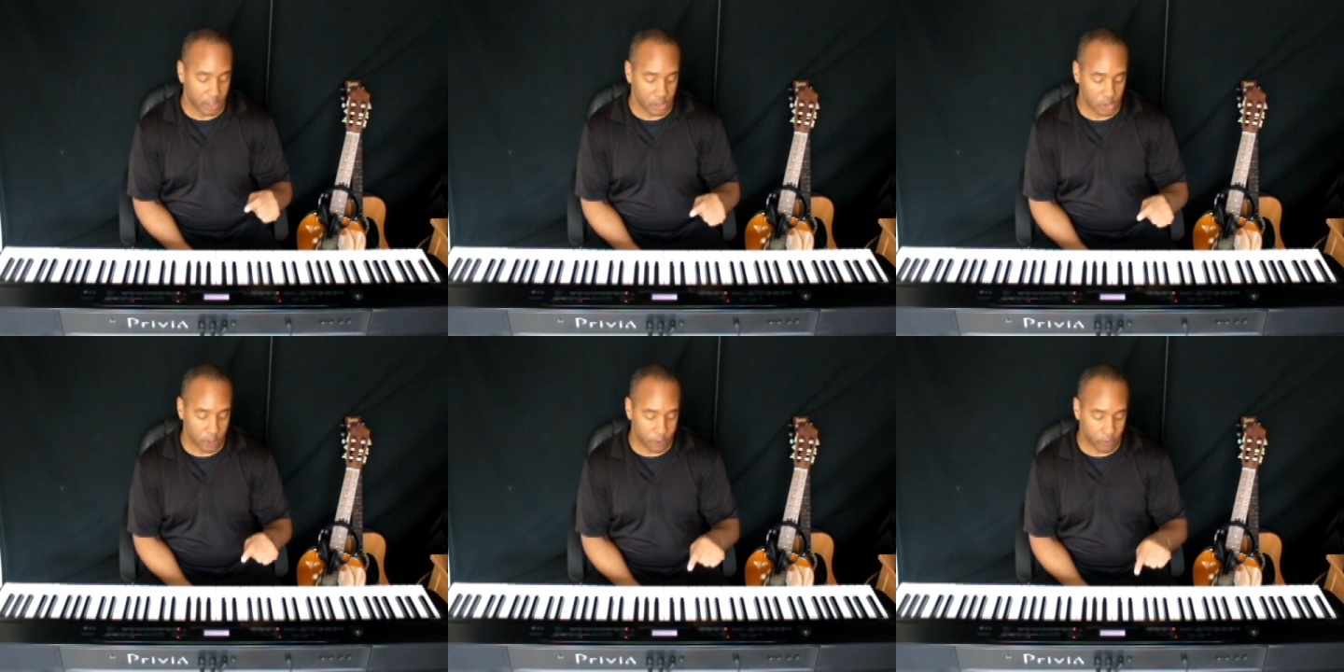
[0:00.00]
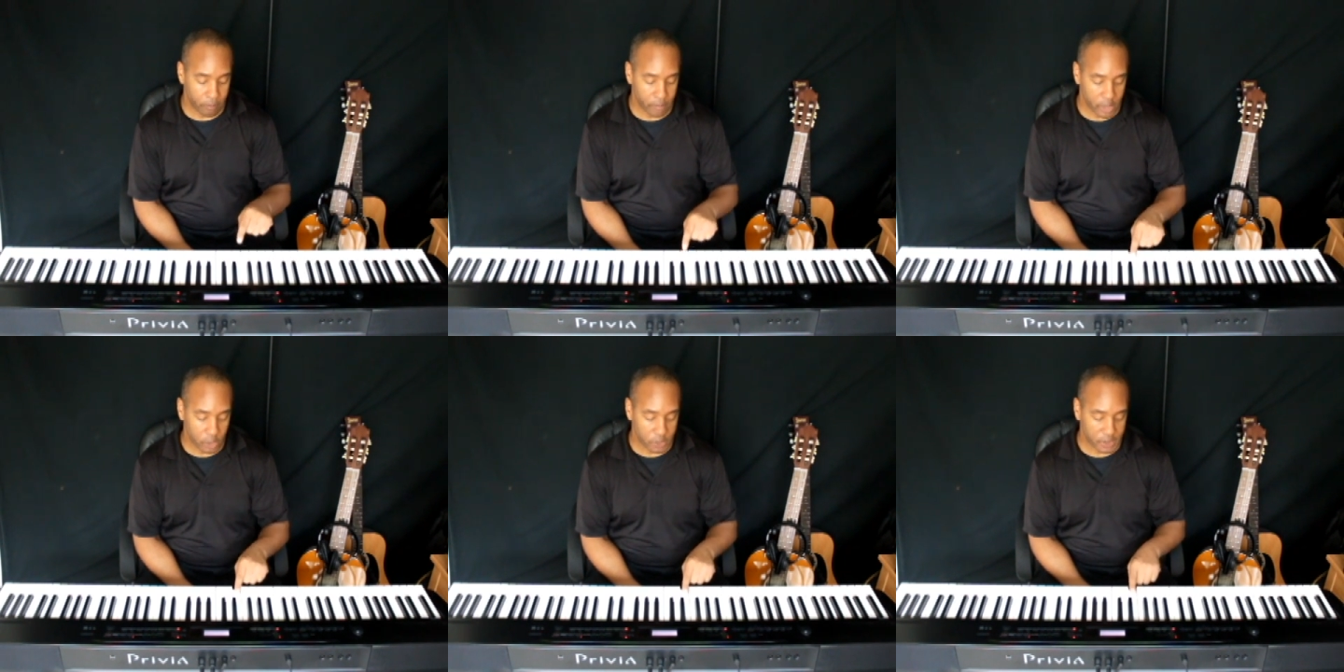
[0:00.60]
So for
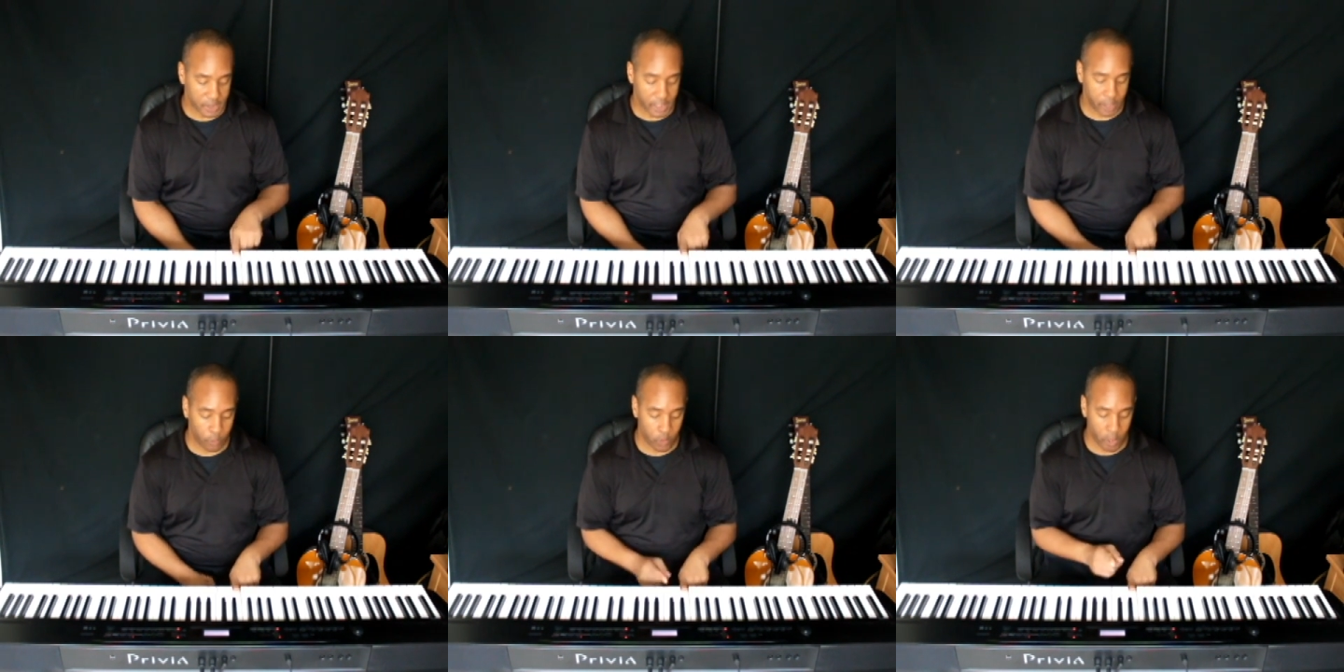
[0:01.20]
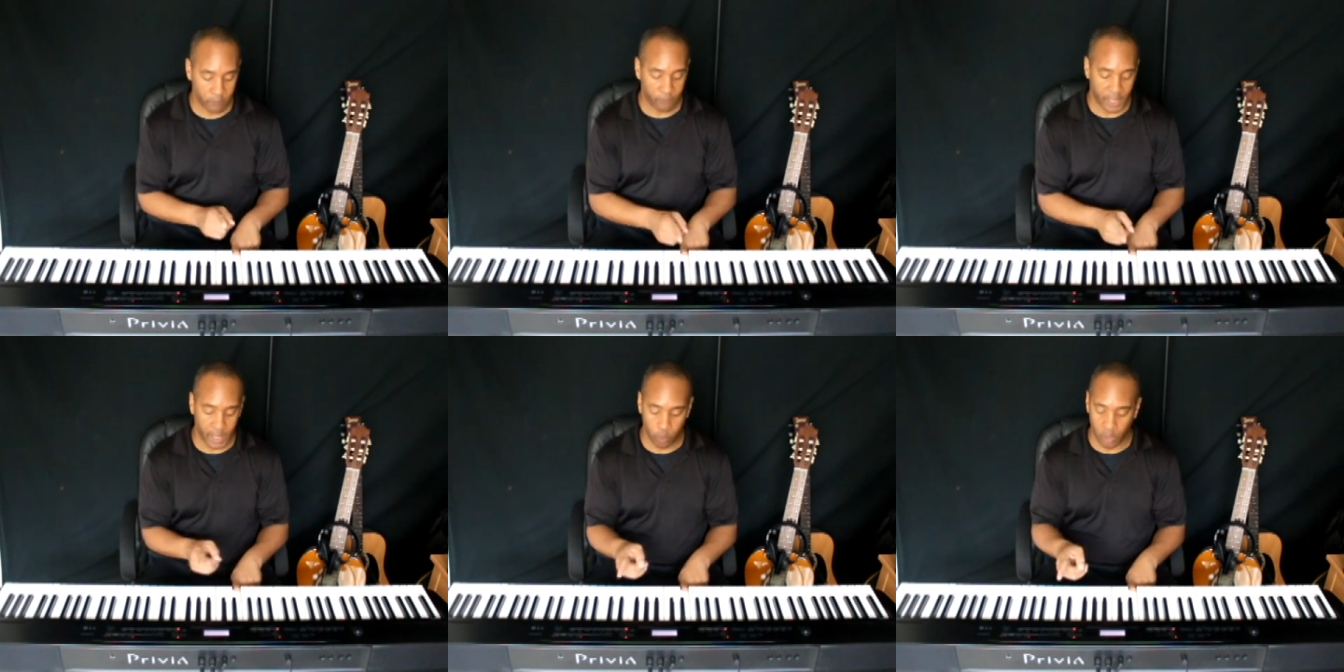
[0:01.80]
middle C, we want to
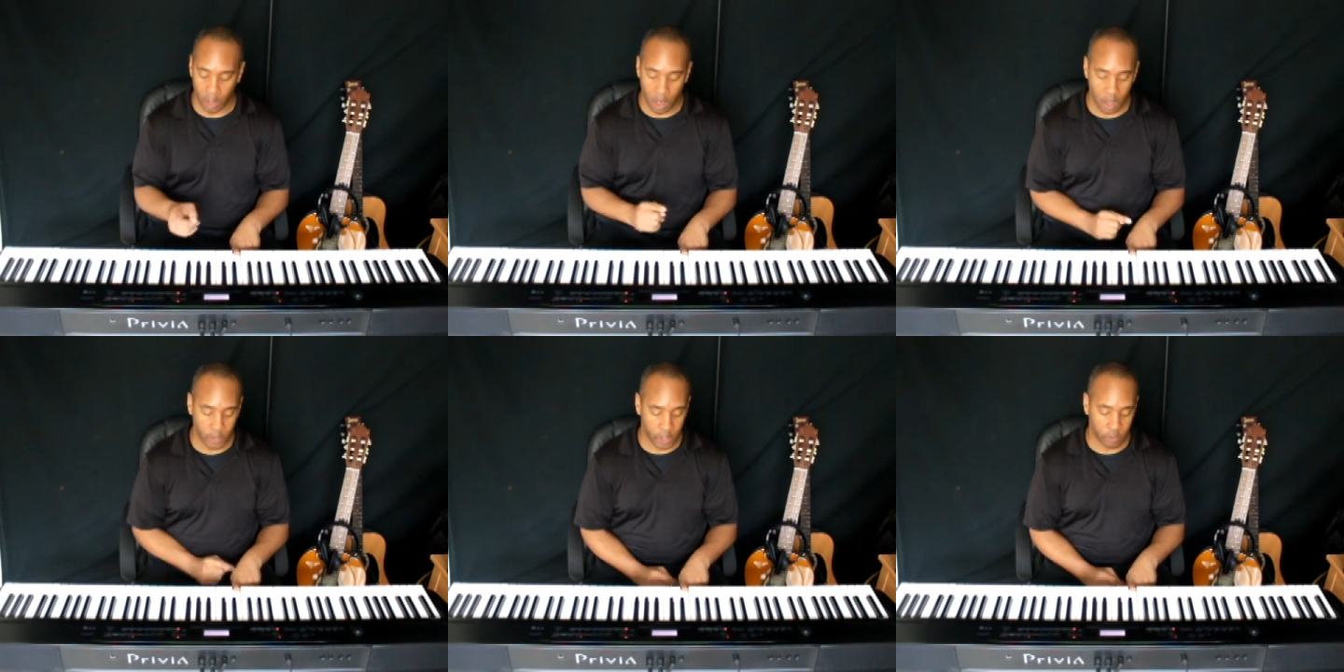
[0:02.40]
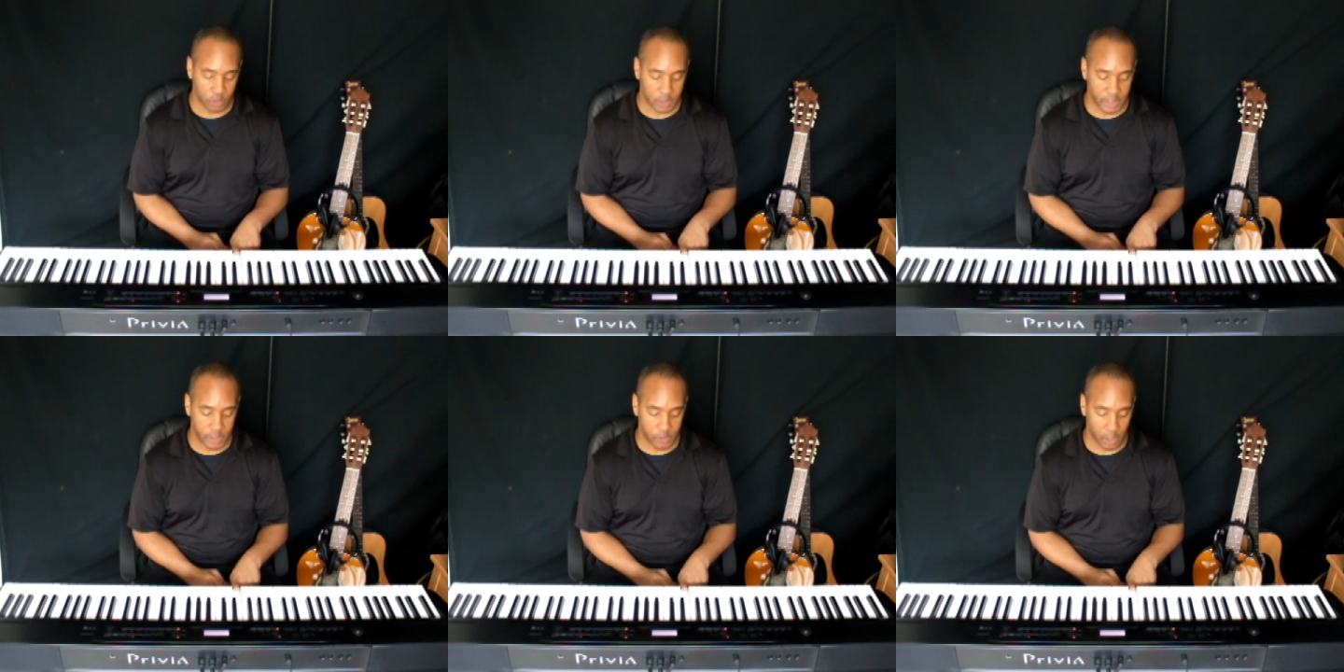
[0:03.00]
find where all the other
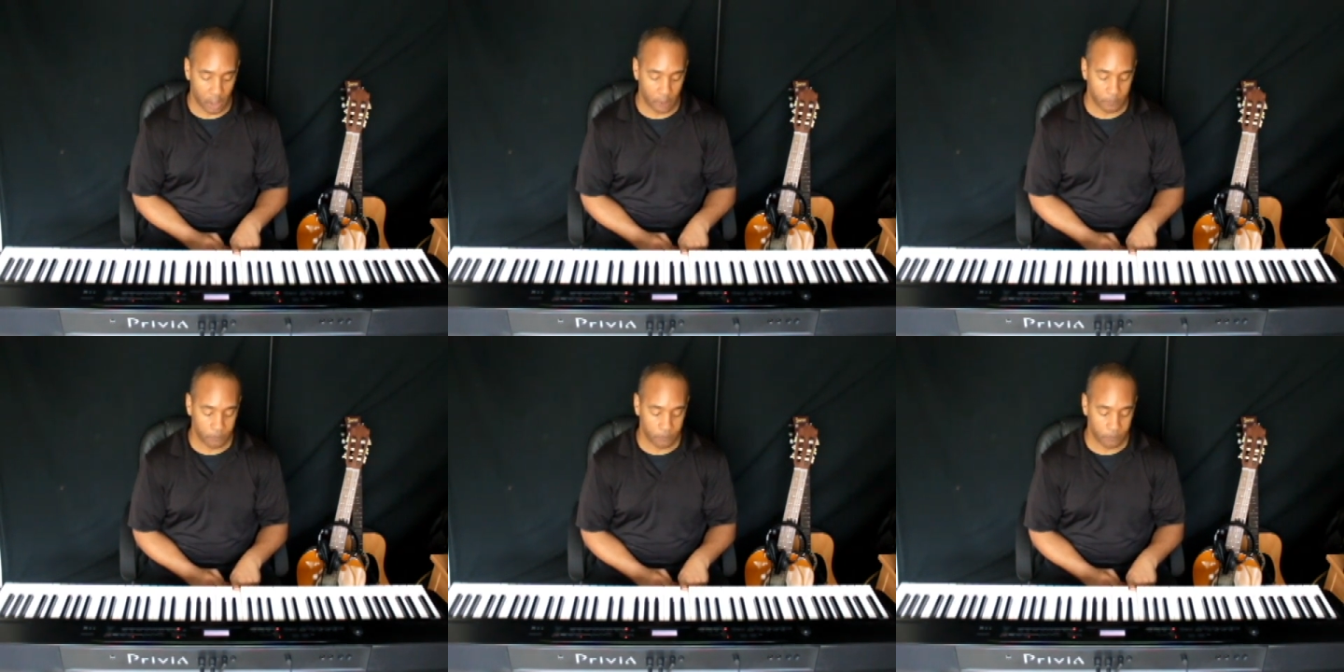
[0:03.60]
C's are.